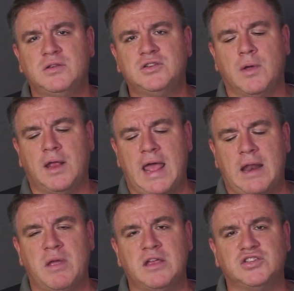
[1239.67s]
showing an
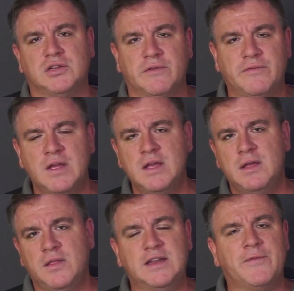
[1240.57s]
animation of
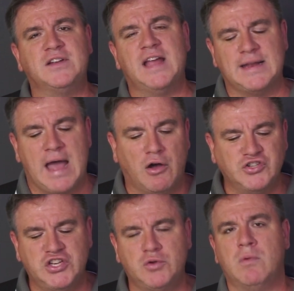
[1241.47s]
the different
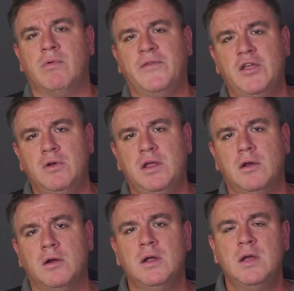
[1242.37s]
technologies you've reviewed
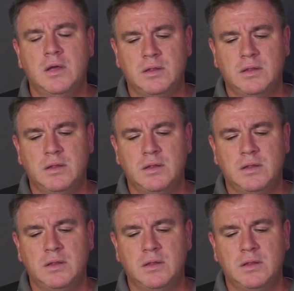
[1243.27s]
here.